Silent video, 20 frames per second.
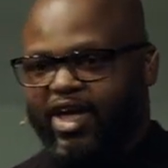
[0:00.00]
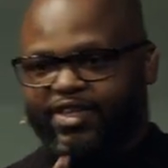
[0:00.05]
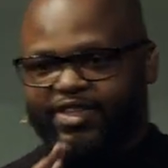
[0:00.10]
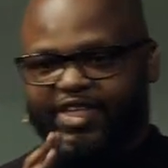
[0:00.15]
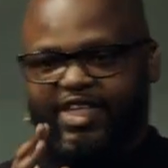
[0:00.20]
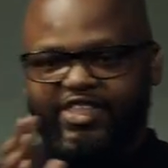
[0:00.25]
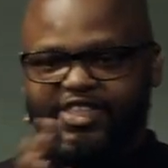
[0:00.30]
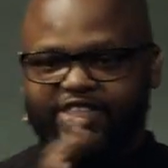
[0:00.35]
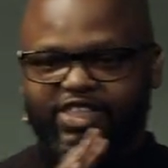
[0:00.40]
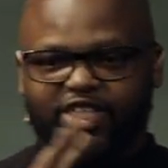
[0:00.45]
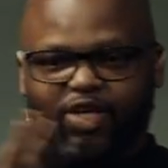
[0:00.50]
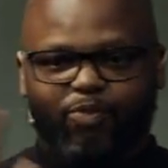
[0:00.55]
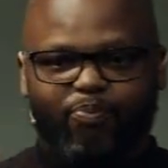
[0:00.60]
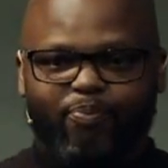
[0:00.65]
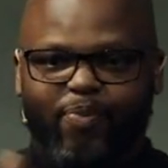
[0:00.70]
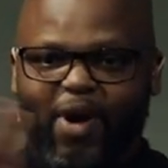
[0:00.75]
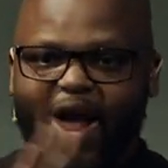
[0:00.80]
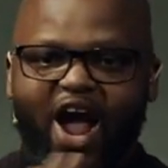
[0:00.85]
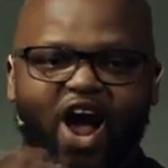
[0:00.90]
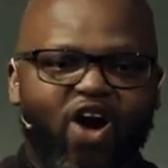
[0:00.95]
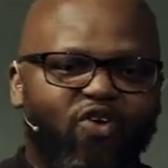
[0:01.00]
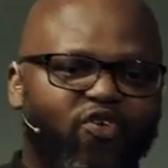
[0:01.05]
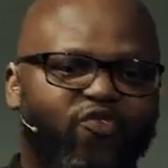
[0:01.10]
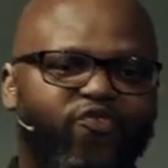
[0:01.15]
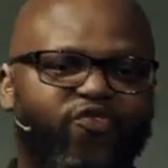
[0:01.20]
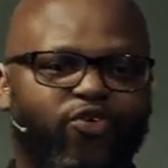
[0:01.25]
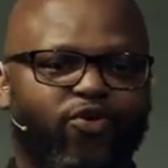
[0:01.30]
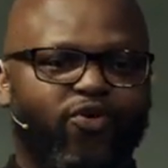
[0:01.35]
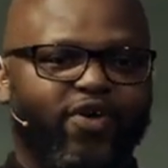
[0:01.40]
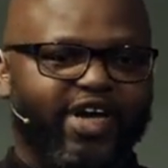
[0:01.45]
this is a
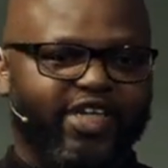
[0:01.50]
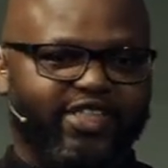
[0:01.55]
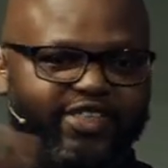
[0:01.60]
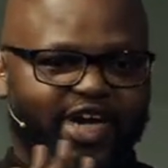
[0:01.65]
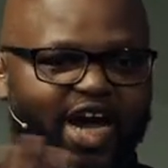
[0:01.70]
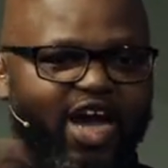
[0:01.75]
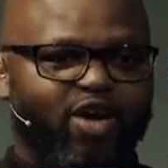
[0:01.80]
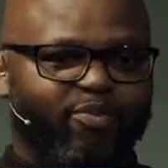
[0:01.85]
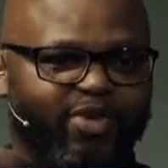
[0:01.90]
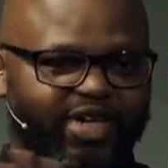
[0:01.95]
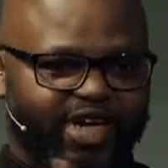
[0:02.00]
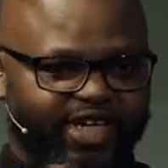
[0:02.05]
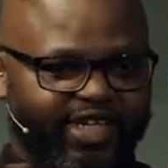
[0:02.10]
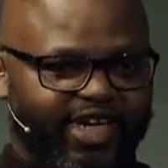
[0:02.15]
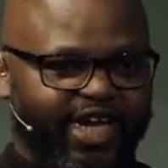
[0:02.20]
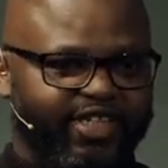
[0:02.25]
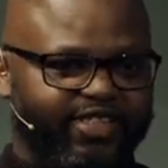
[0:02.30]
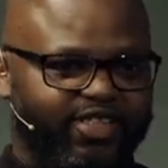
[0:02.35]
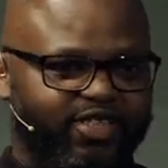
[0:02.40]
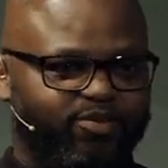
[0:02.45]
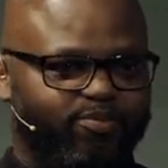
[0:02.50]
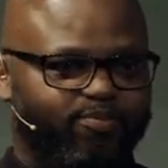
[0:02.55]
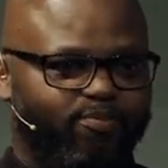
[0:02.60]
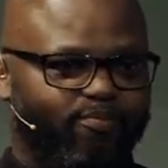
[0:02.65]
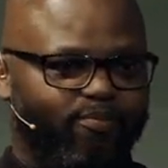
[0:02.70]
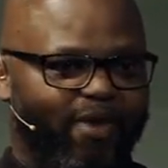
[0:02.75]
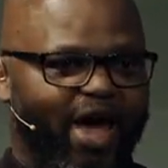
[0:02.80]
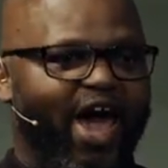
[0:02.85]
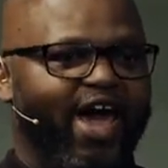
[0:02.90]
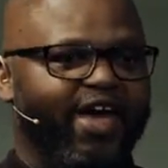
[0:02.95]
powerful indictment against
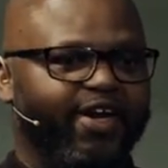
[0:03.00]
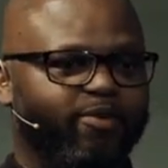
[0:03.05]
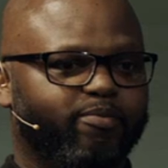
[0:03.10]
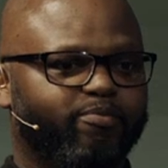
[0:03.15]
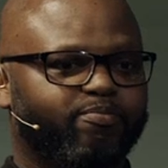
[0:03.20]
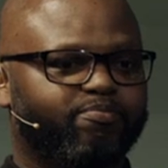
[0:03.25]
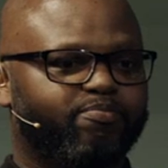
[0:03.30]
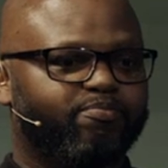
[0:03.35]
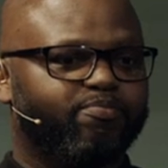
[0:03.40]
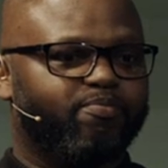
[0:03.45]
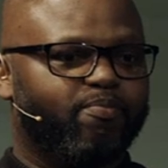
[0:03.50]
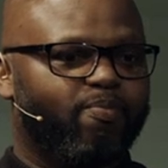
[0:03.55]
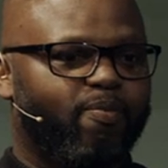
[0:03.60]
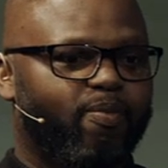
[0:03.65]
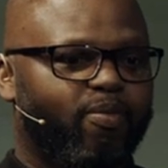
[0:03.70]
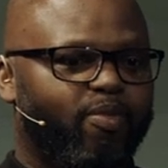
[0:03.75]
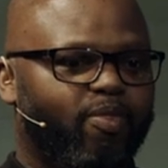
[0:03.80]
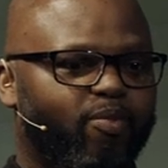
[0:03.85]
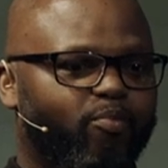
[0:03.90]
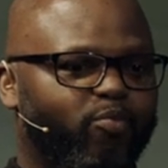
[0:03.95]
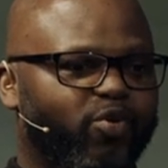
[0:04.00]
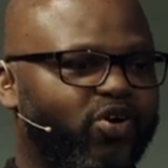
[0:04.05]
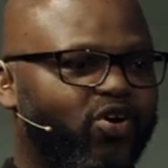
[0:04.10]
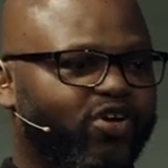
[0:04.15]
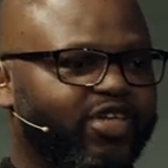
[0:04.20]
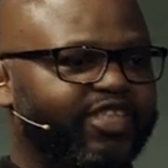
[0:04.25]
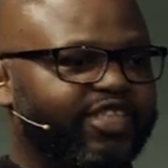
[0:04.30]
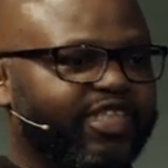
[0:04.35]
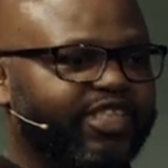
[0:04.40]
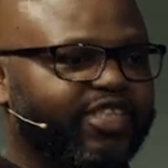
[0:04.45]
man because